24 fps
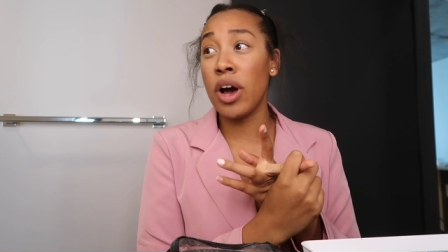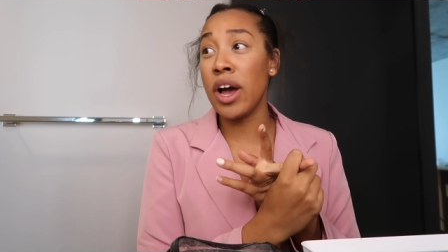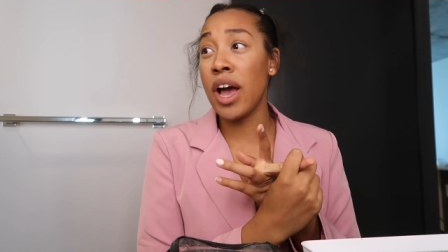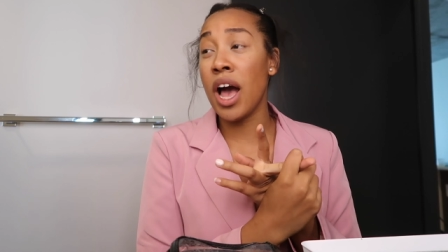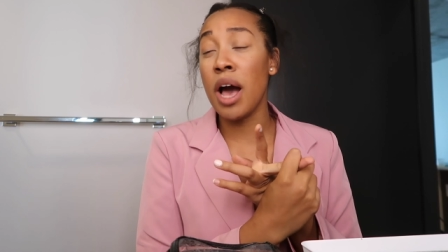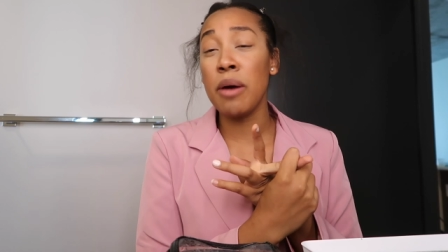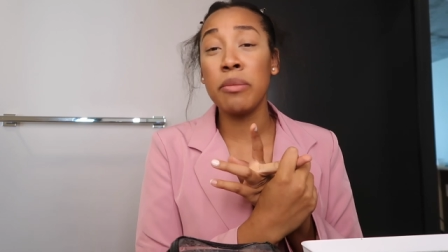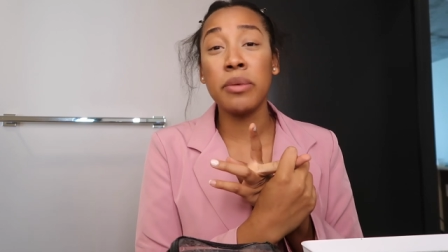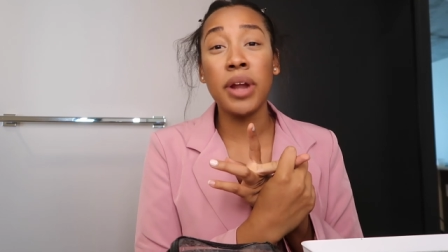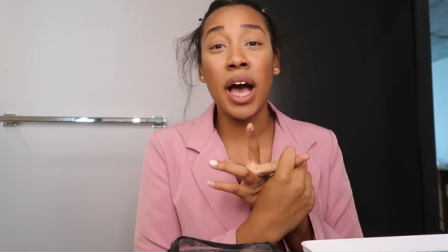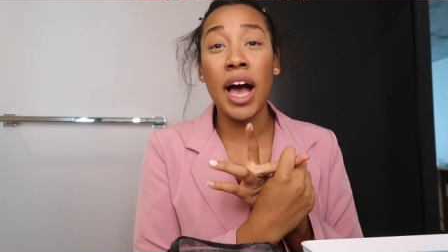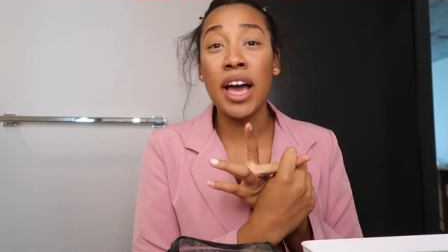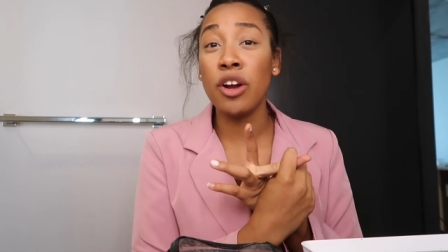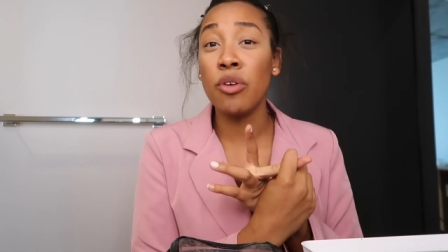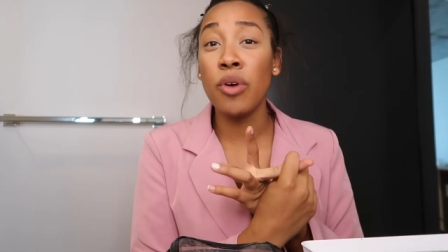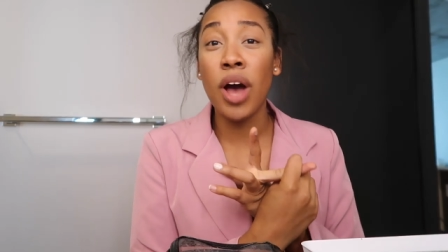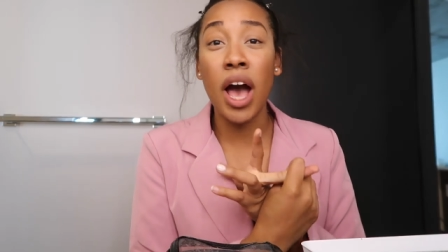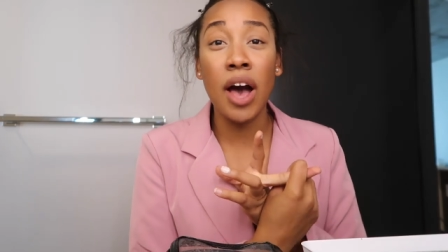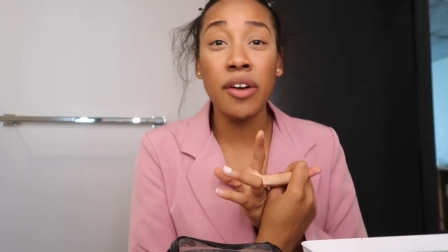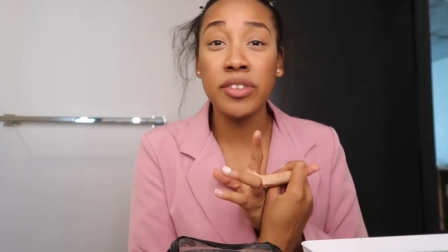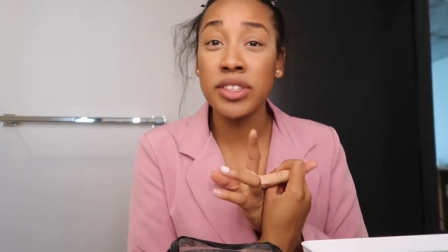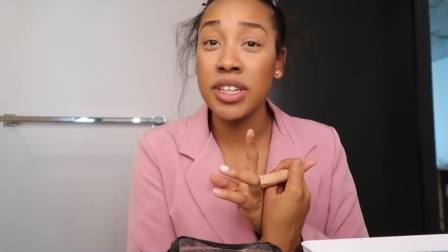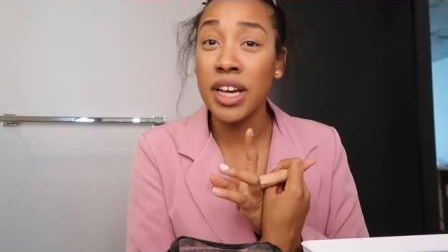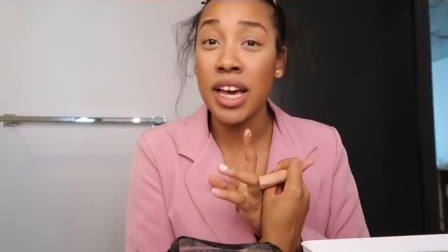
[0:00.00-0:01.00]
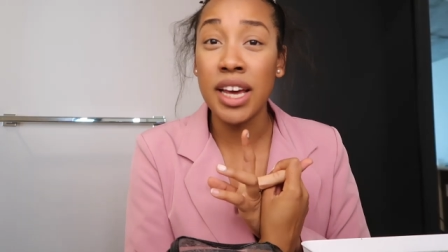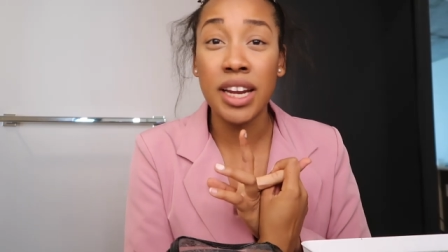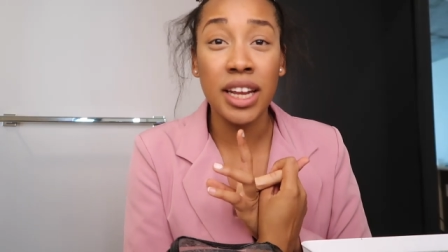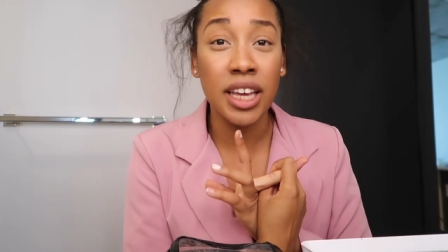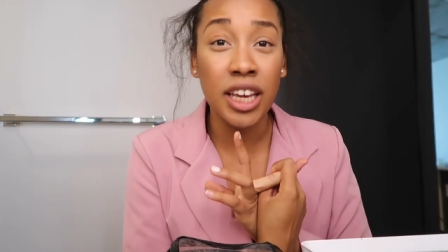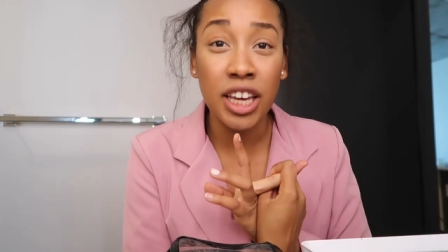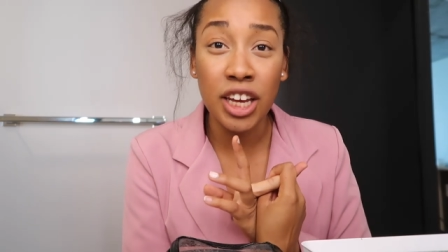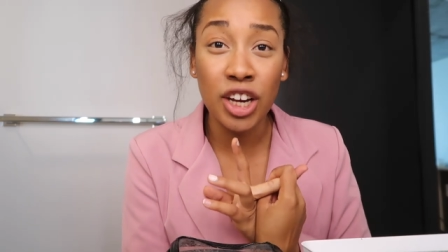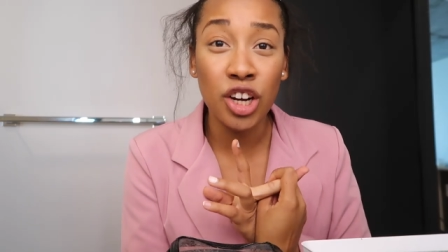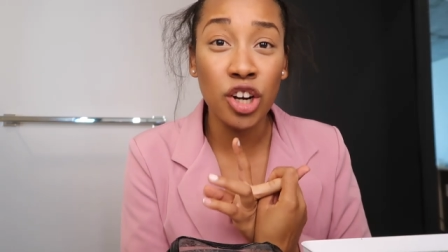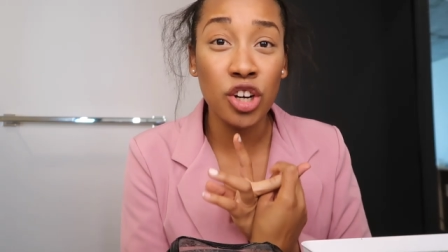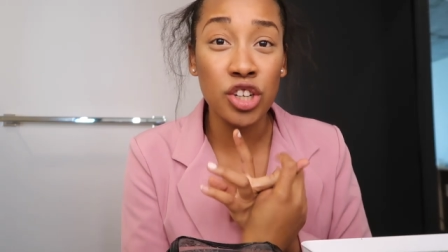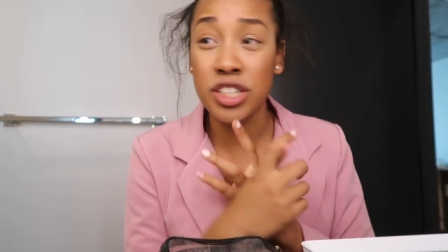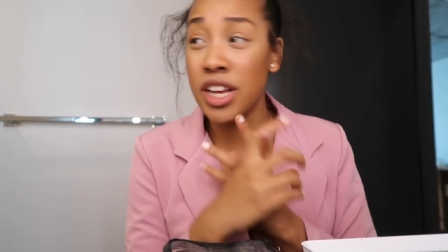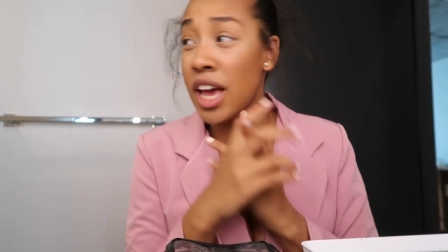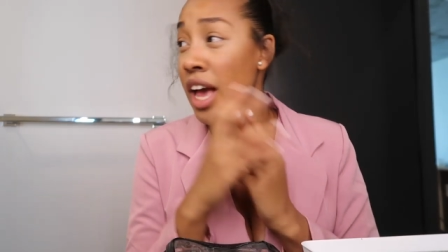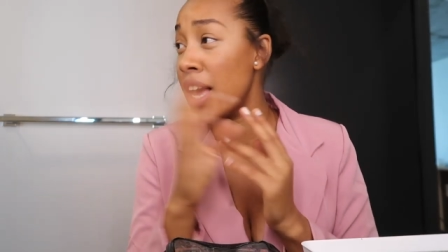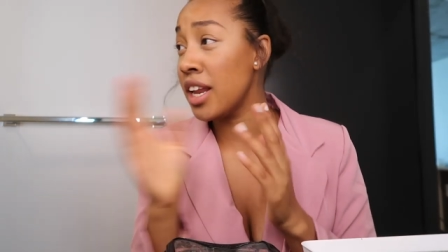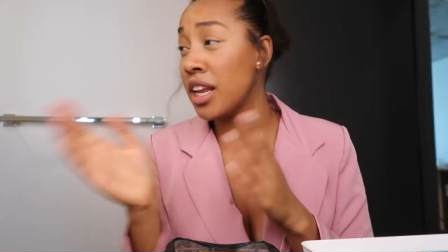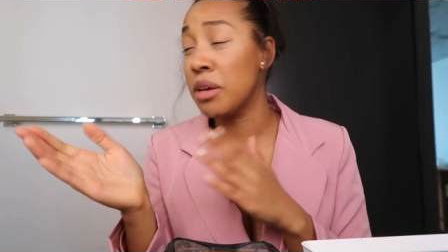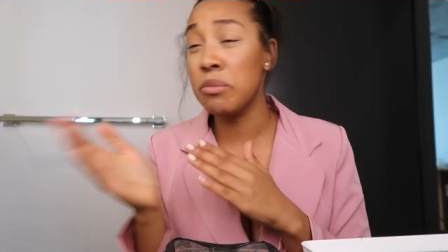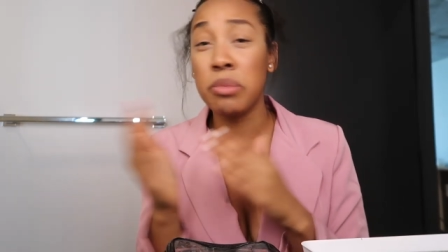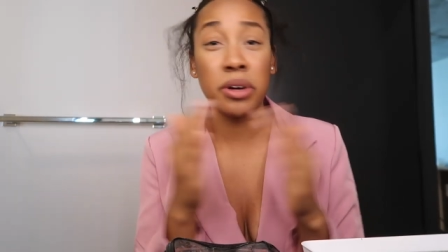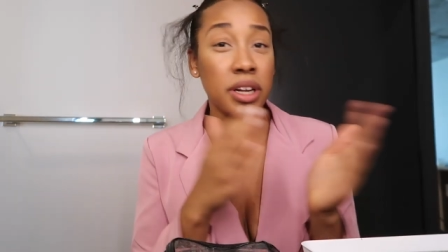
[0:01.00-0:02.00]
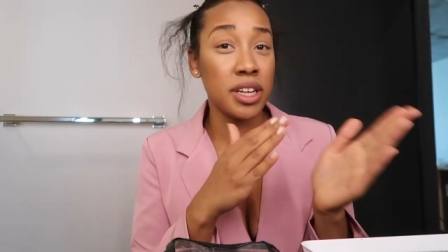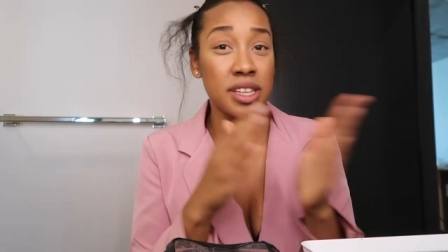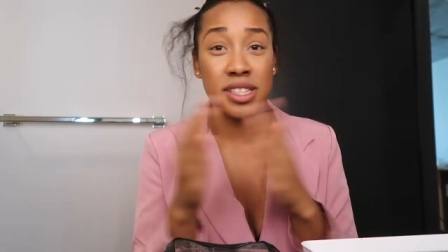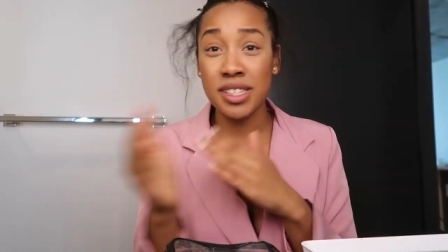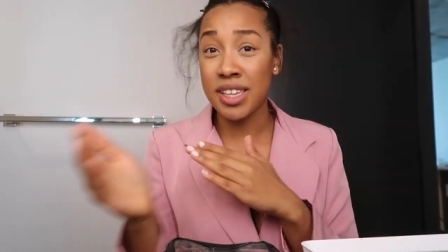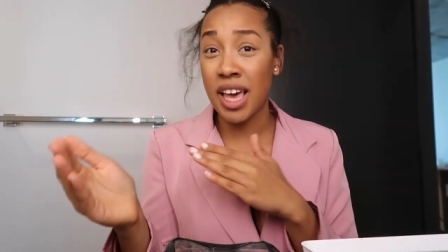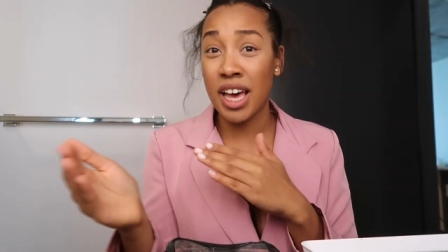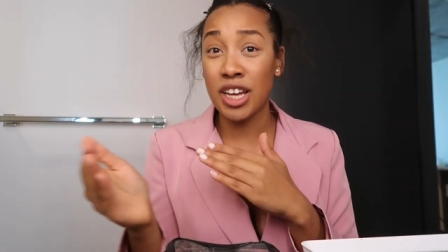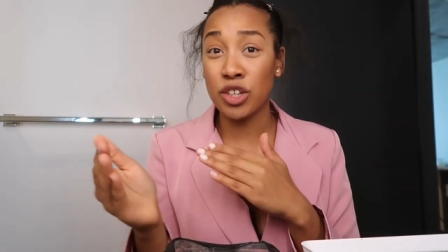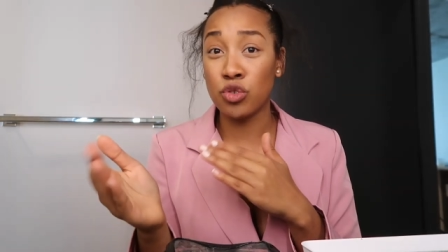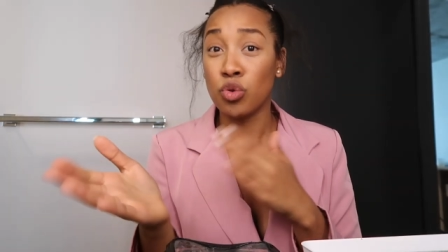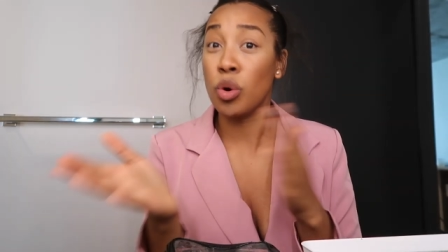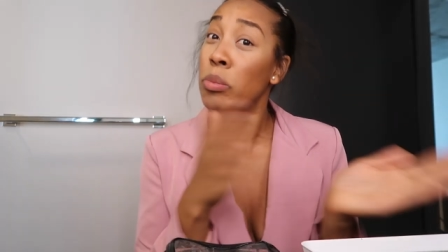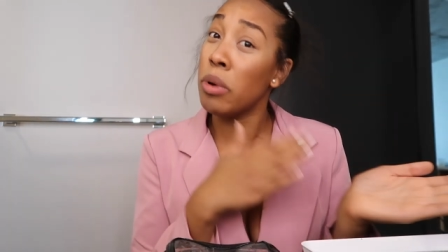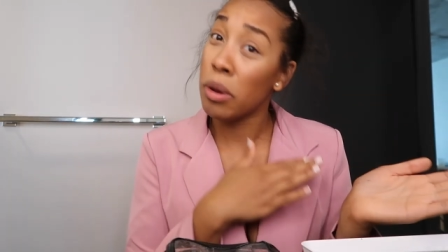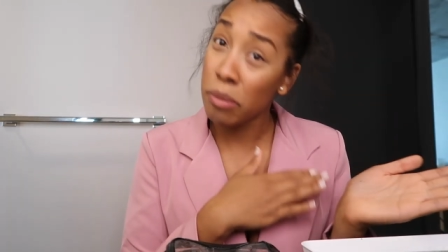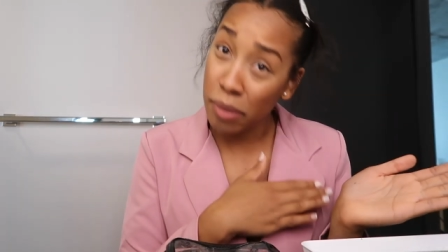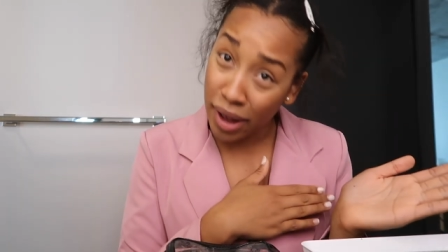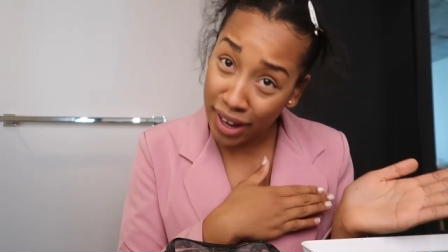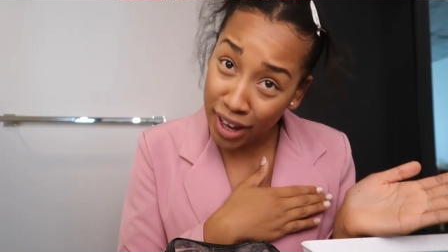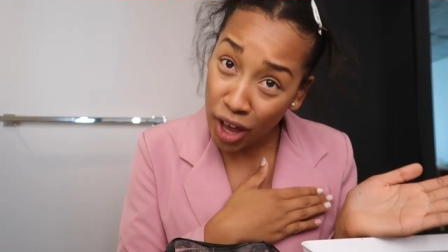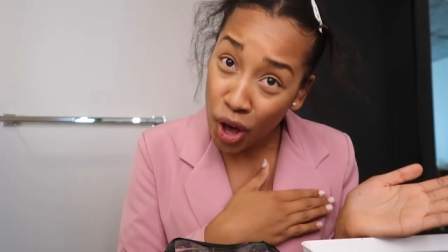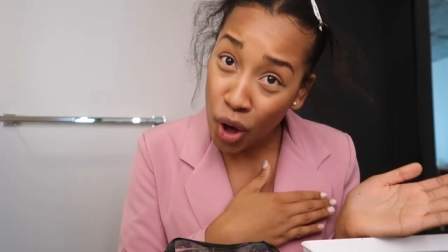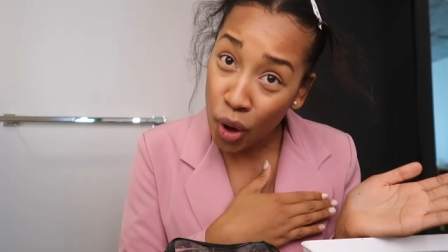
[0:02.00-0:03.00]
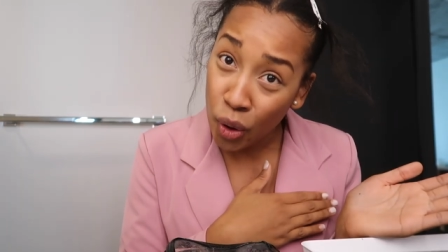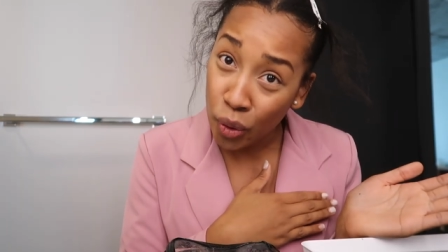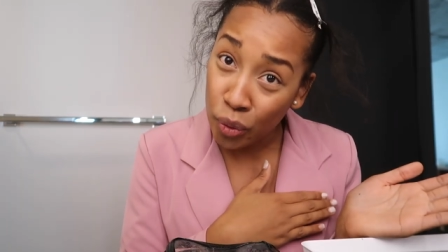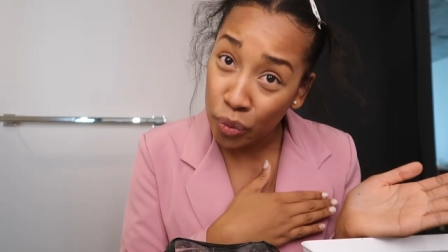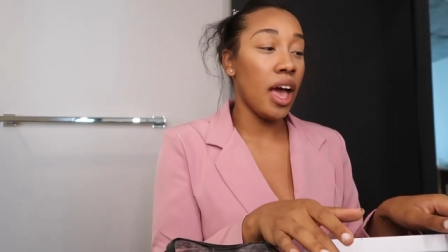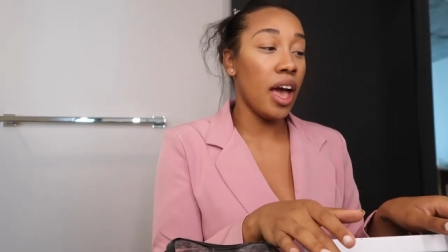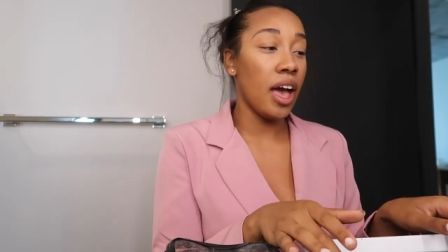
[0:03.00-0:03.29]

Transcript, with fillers: why I don't have to adhere to anybody's schedule but my own.